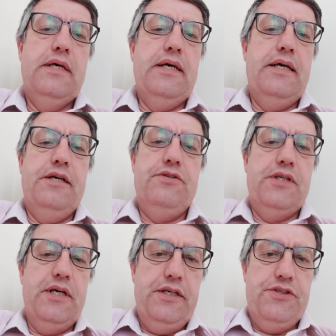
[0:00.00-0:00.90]
gay
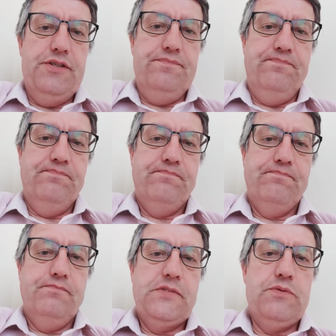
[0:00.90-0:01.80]
education
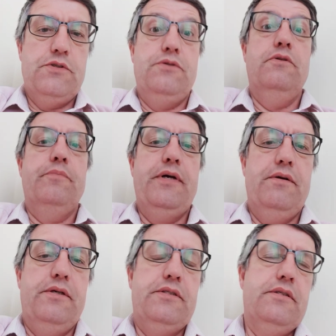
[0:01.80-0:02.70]
or to talk
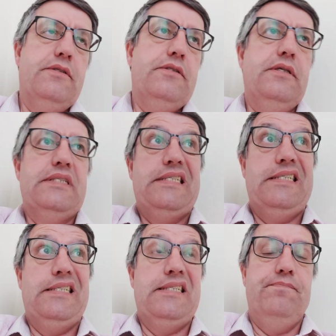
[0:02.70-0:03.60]
about it. So it's like,
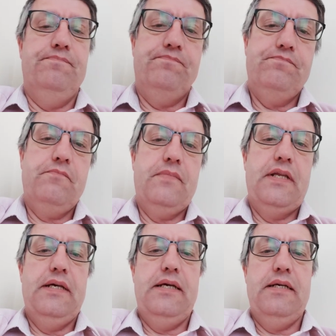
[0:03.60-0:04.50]
yeah.
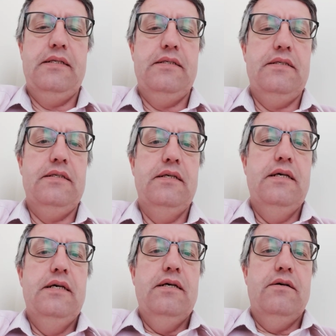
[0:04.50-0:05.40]
And
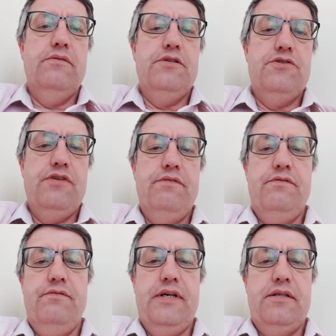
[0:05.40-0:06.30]
on the
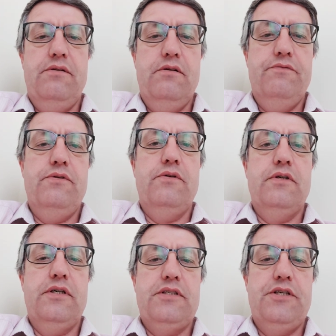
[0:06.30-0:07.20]
strength of that, a lot of
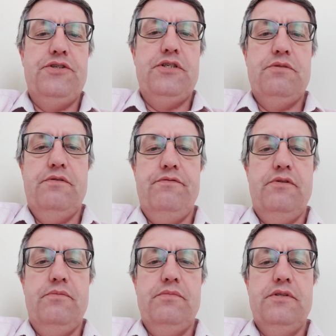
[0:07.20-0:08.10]
organisations were
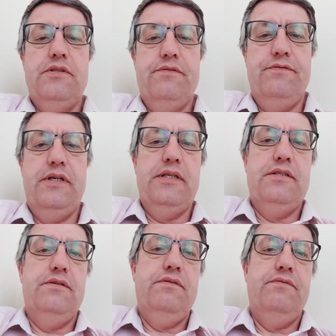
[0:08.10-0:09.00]
formed to
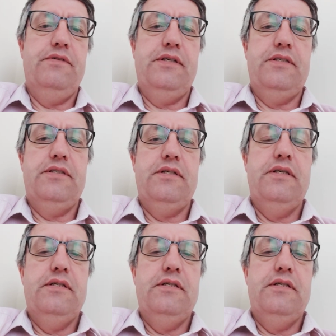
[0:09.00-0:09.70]
fight this.